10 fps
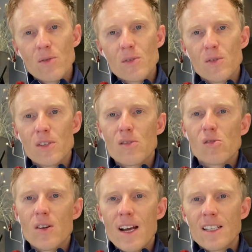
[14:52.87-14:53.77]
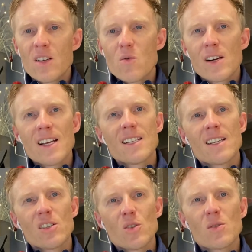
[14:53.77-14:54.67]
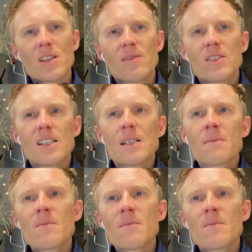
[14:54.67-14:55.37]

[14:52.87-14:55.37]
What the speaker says: so 0, 90, 180, and 270.